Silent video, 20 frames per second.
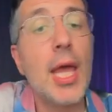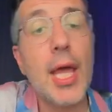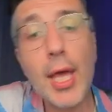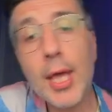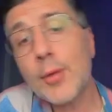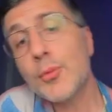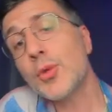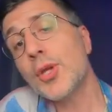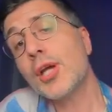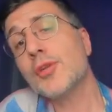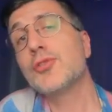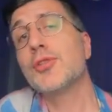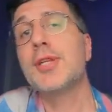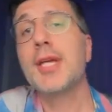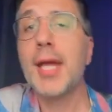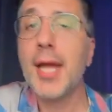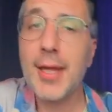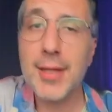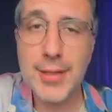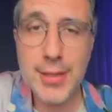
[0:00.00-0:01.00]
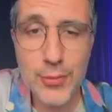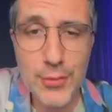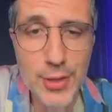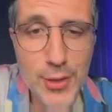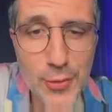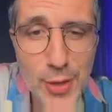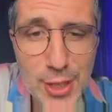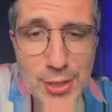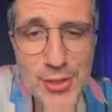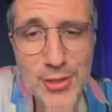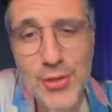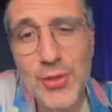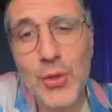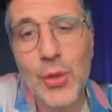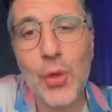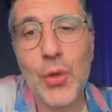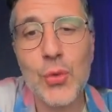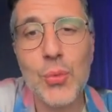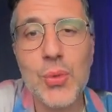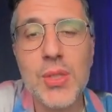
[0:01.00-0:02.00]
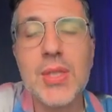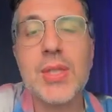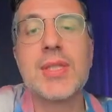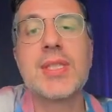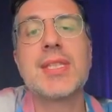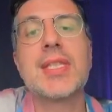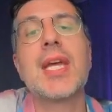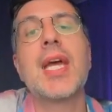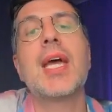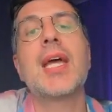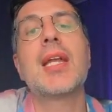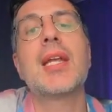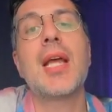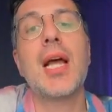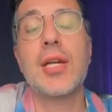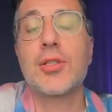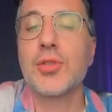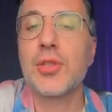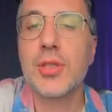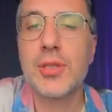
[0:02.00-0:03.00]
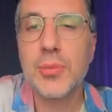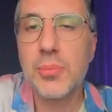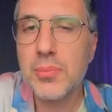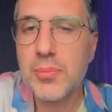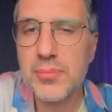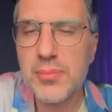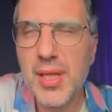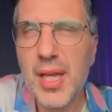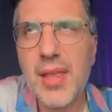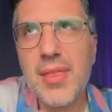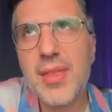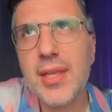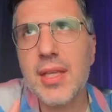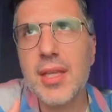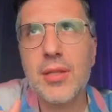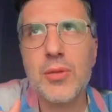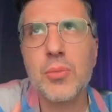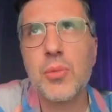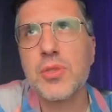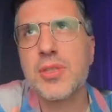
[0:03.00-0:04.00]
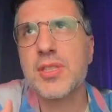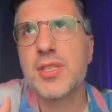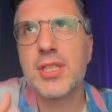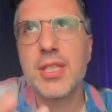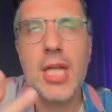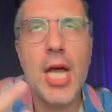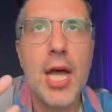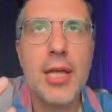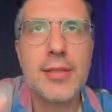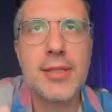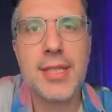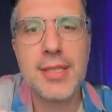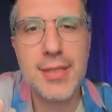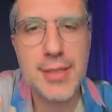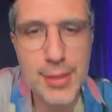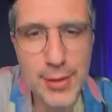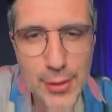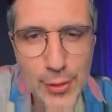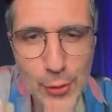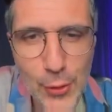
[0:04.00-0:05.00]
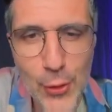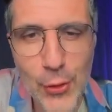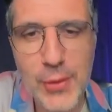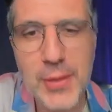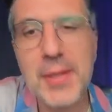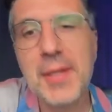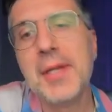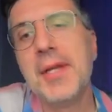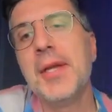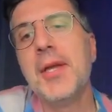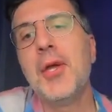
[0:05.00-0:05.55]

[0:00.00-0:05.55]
And we actually had the regression on Windows 10. Actually, I think it was not tested at all.